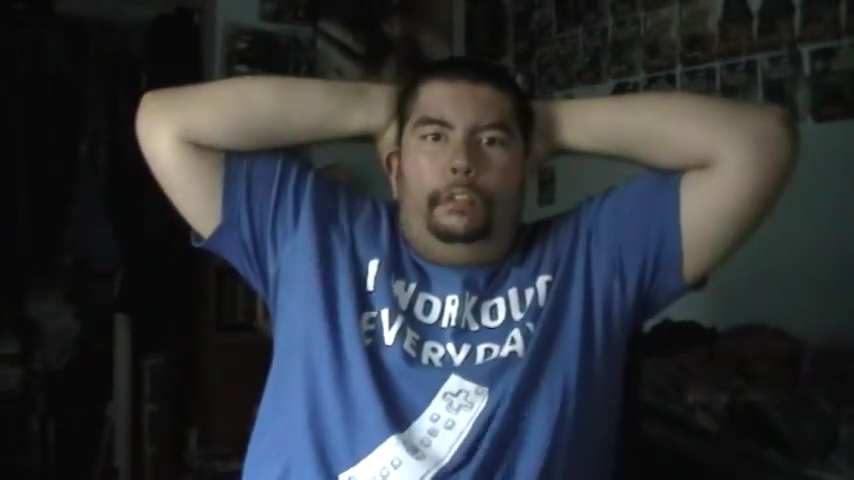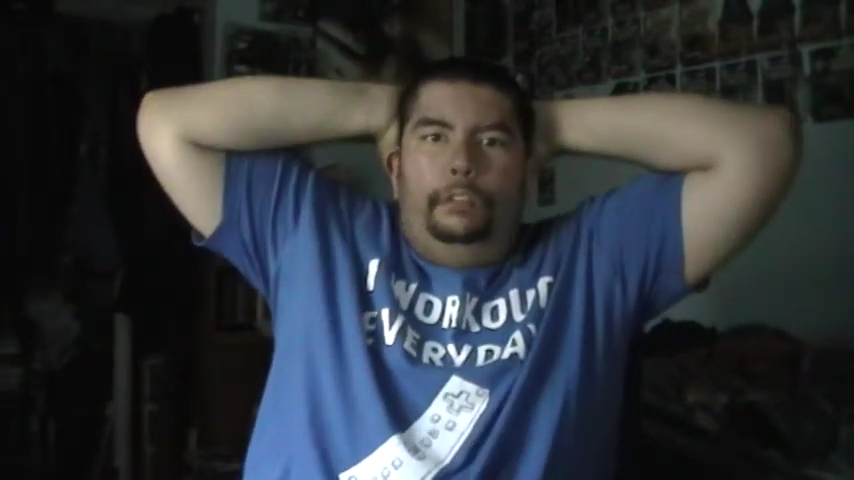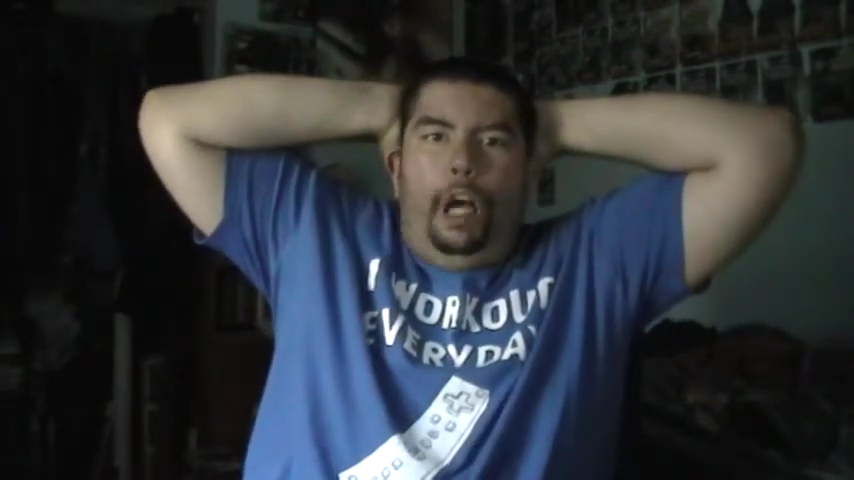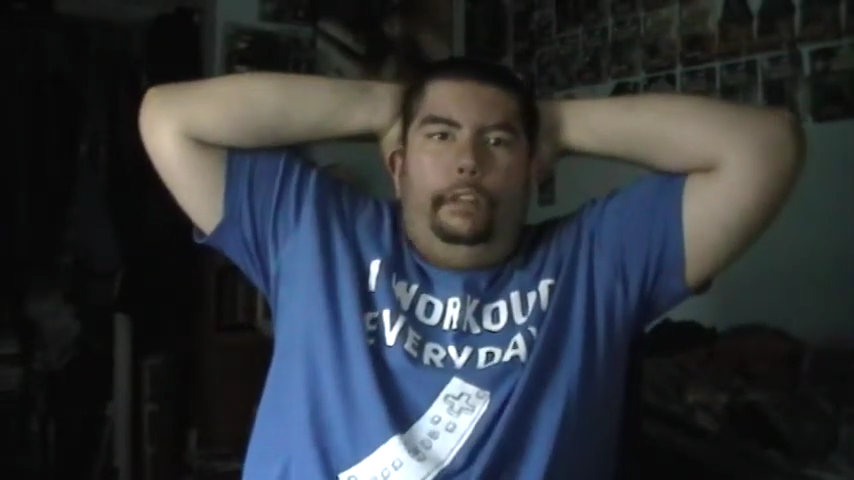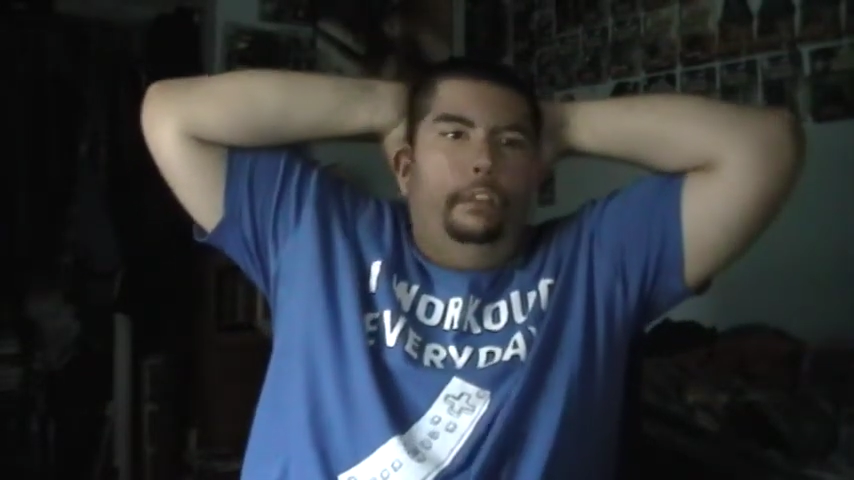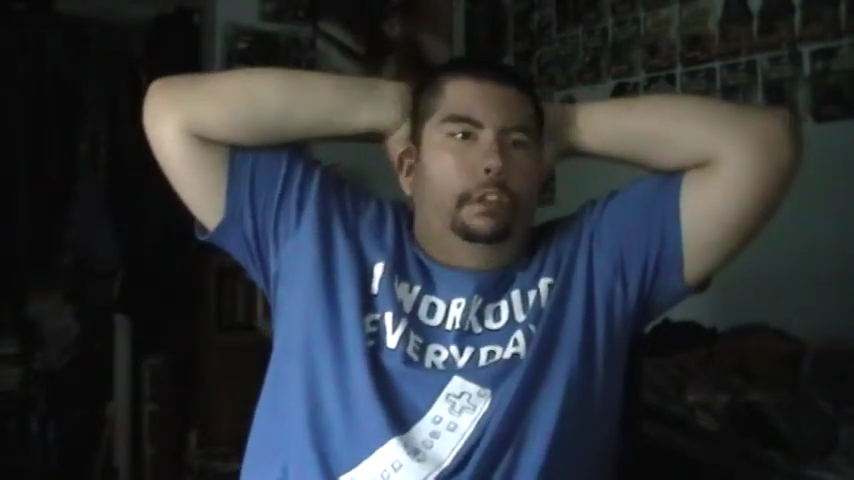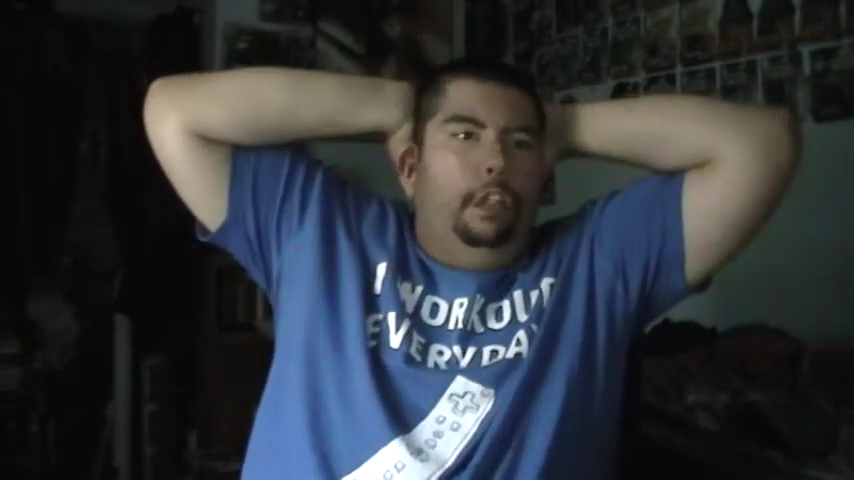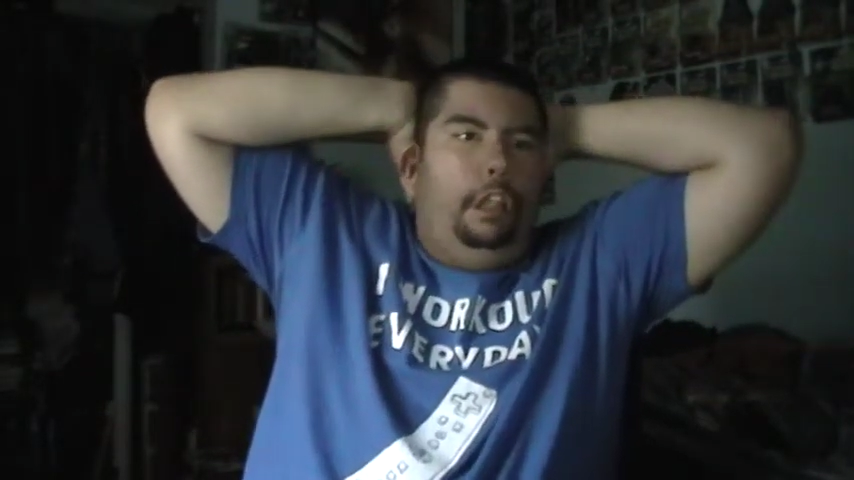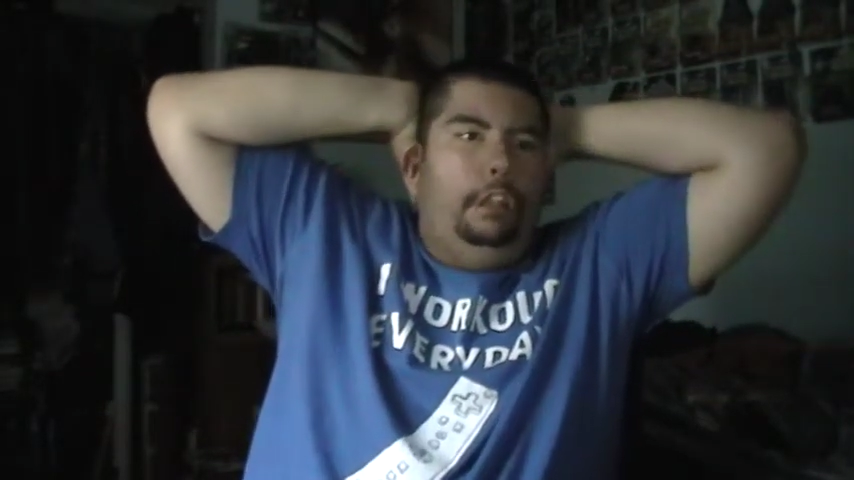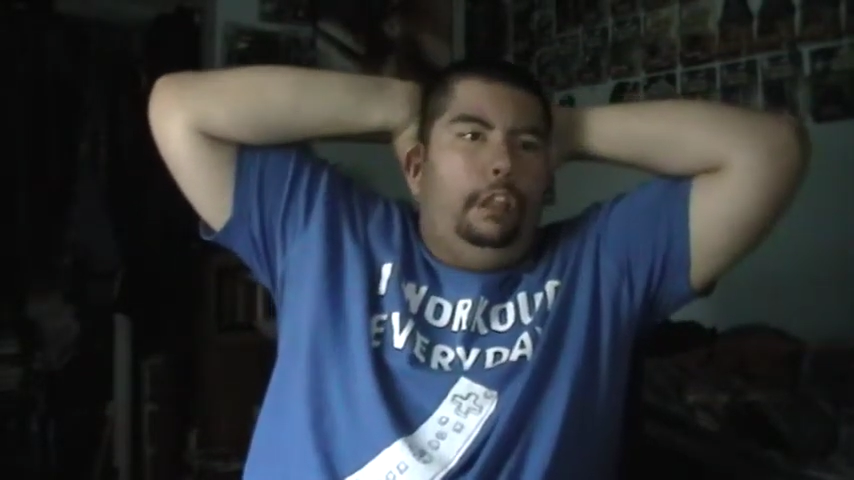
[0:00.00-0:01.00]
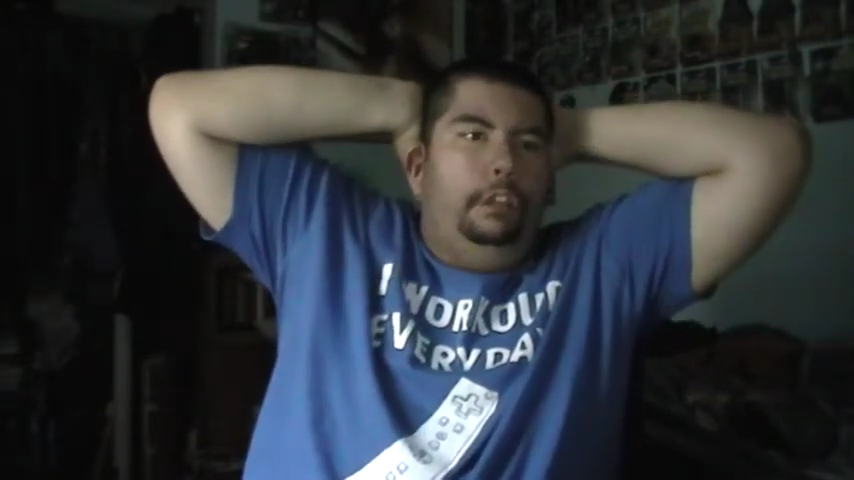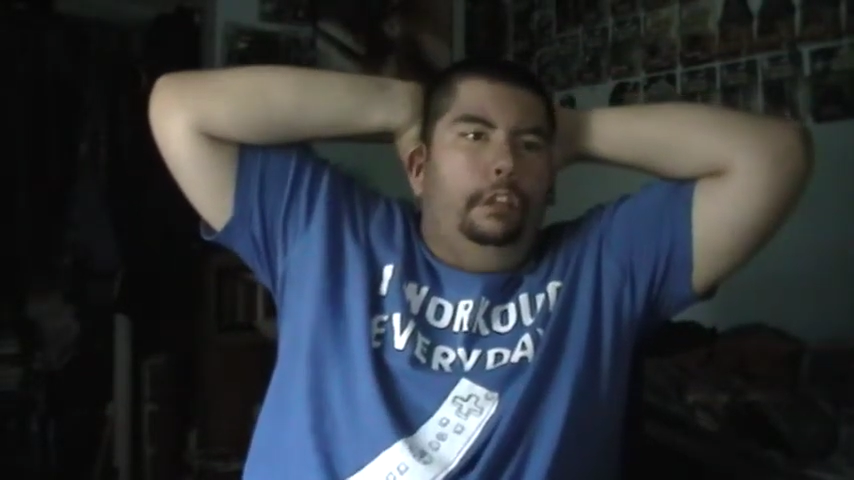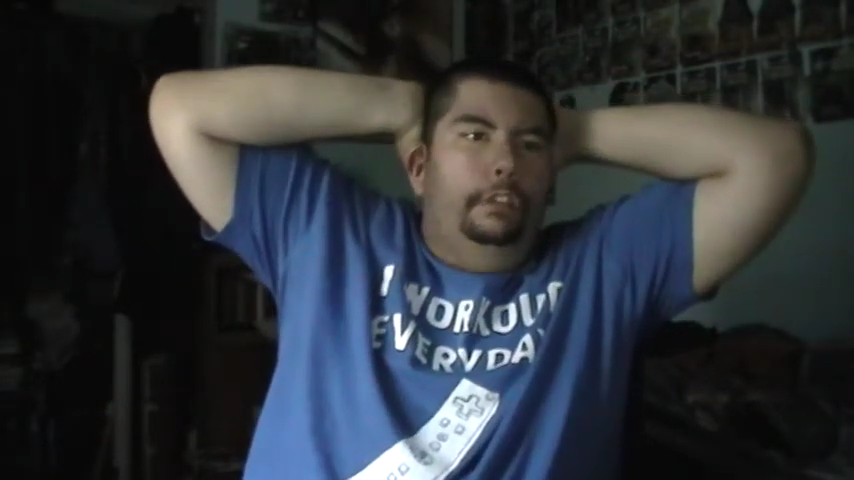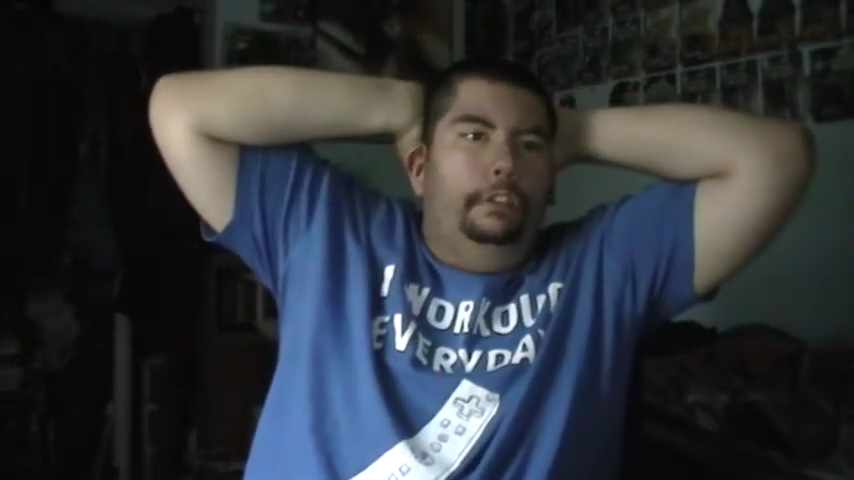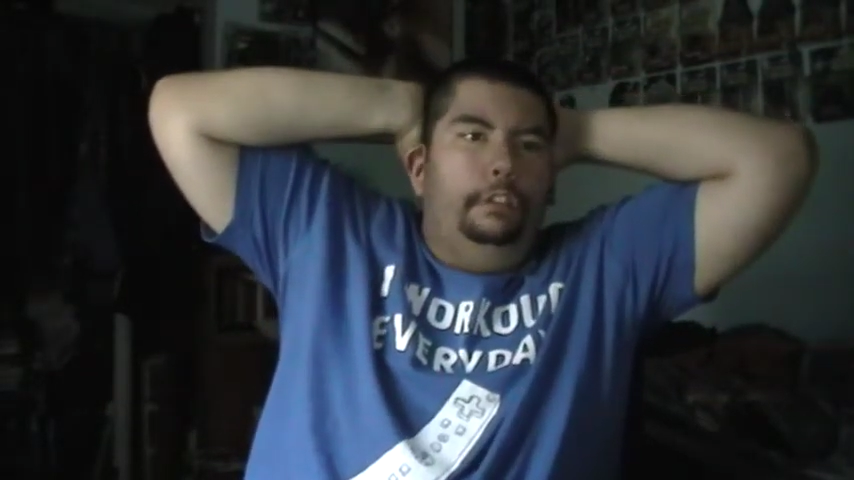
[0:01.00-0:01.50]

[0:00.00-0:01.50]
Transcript: the ramble. What can I do?